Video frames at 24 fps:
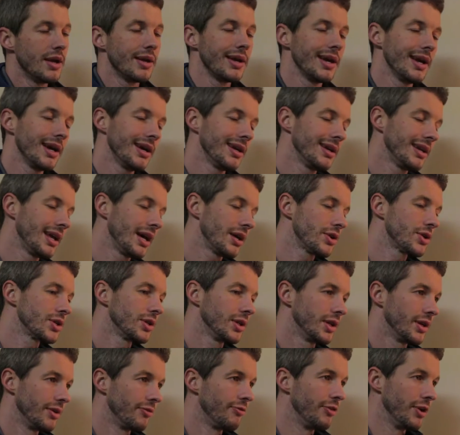Yeah,
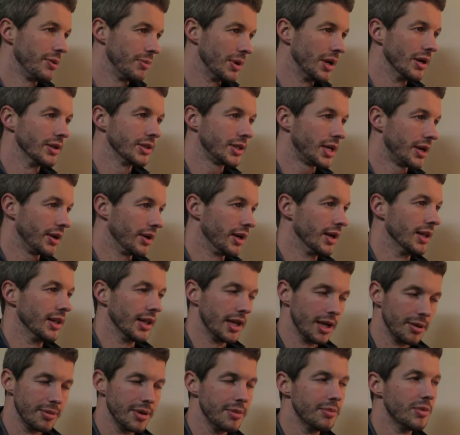naturally females carry a
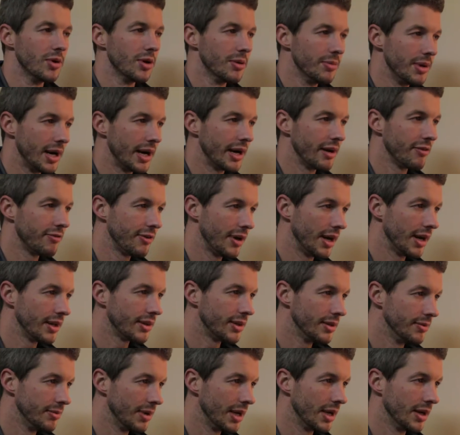little bit more body fat
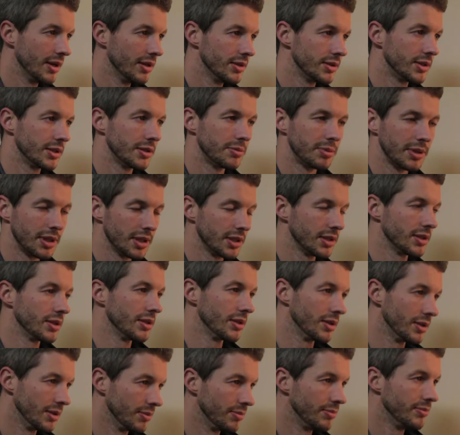than males just because of
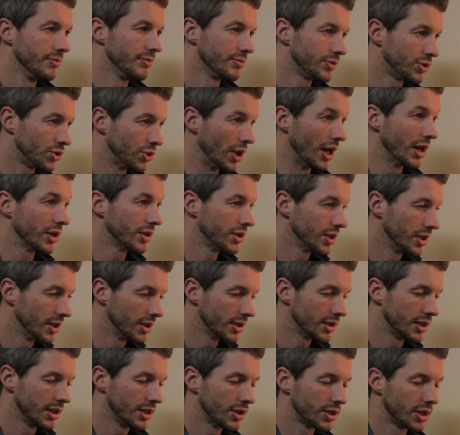their structure,
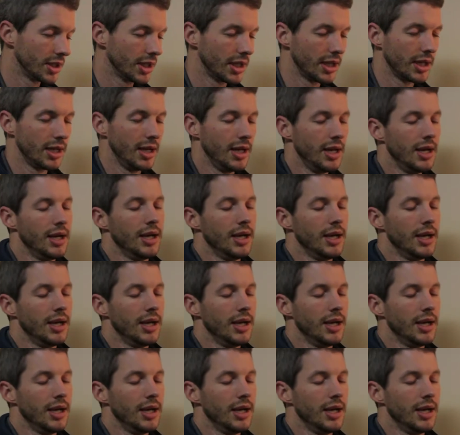essentially.